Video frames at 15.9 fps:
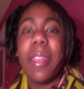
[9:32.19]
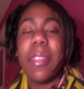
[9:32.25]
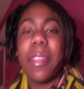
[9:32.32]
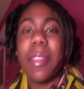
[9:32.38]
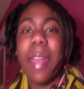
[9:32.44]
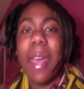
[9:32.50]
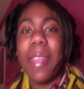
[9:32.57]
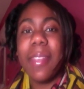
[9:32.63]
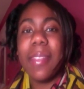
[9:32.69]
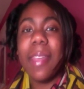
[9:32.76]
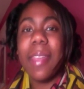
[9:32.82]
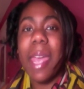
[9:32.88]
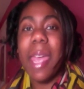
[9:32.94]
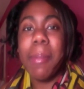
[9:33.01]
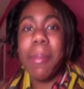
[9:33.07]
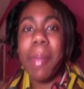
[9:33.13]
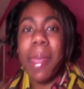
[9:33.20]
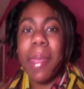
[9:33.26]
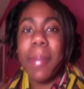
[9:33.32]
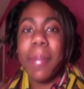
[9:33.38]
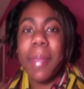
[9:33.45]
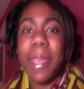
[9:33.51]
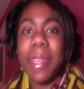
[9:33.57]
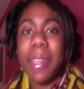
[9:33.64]
The last time I
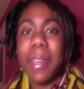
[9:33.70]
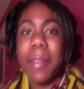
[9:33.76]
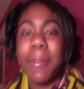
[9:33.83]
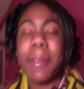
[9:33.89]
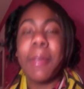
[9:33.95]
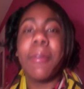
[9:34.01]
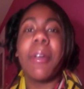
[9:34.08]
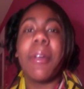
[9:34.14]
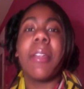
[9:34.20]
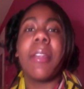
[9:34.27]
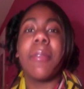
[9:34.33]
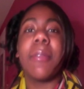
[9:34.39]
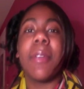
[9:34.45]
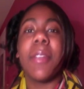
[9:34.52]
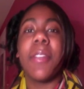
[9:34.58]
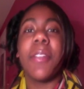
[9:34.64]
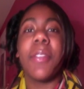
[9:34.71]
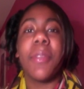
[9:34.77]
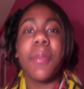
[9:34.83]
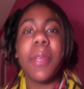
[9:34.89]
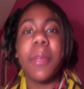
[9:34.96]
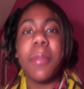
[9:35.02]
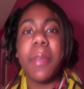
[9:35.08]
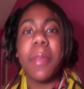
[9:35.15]
updated everyone was
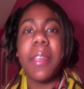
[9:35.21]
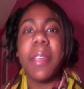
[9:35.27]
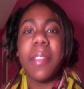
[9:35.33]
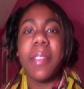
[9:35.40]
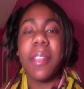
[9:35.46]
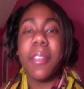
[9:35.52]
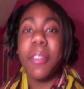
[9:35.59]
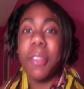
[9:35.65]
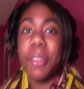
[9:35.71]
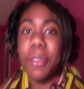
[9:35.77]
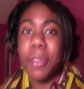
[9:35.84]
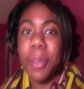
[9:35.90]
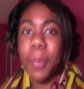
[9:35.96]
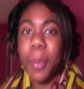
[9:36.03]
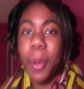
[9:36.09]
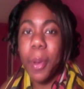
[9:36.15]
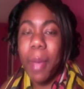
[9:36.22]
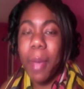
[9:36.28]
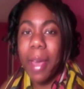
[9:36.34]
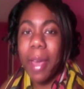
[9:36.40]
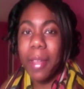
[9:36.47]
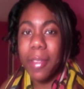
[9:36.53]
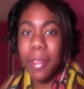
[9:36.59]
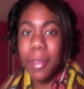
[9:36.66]
3 weeks into using
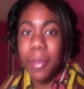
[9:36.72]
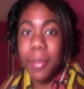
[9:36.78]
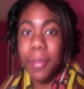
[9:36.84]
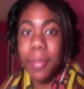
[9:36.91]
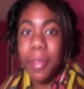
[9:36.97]
Proactiv,